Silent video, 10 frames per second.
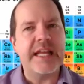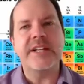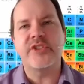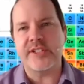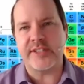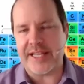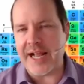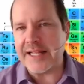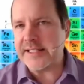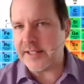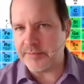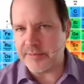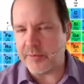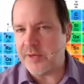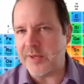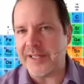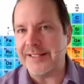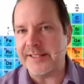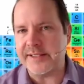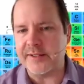It's just the concept that we would
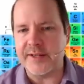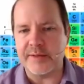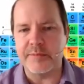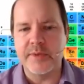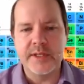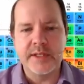consider them